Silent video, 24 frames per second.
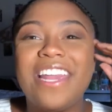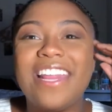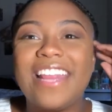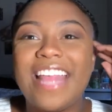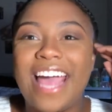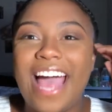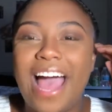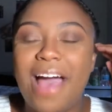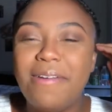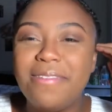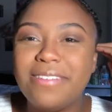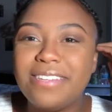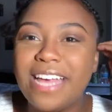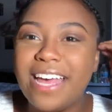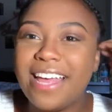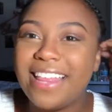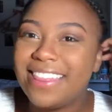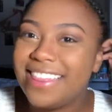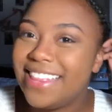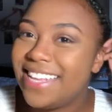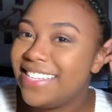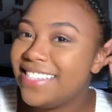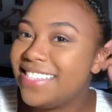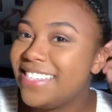And, like, I was
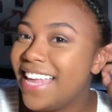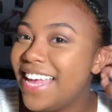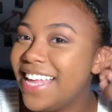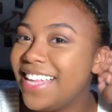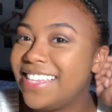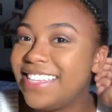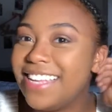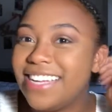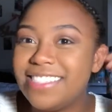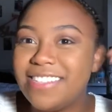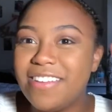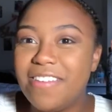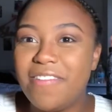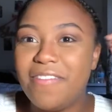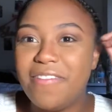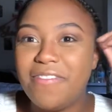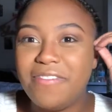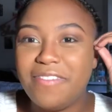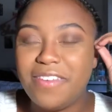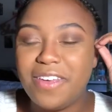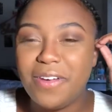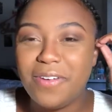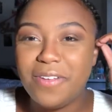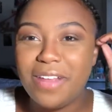like, this, like, doesn't
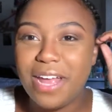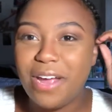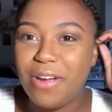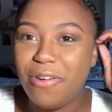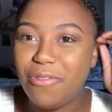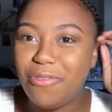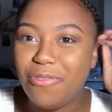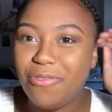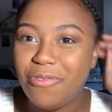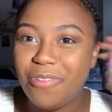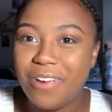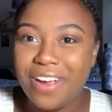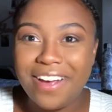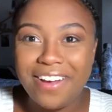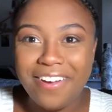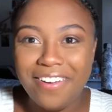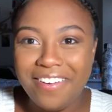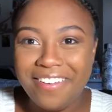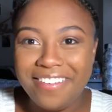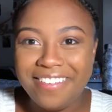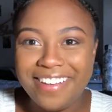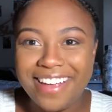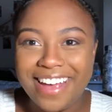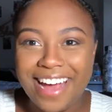feel, like,
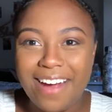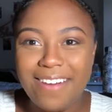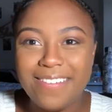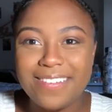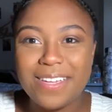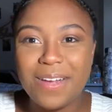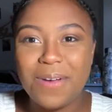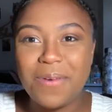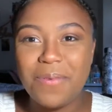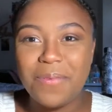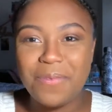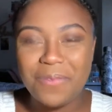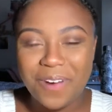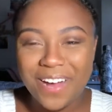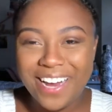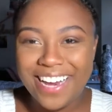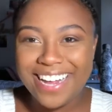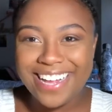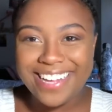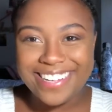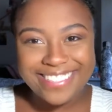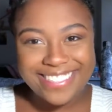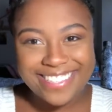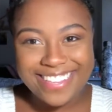real. Like, I was like,
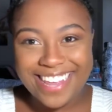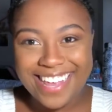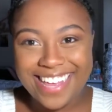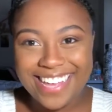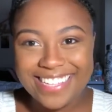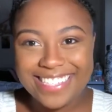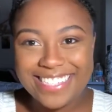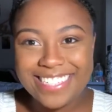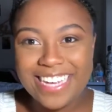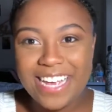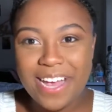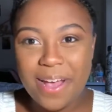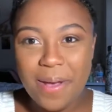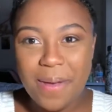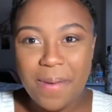what is this?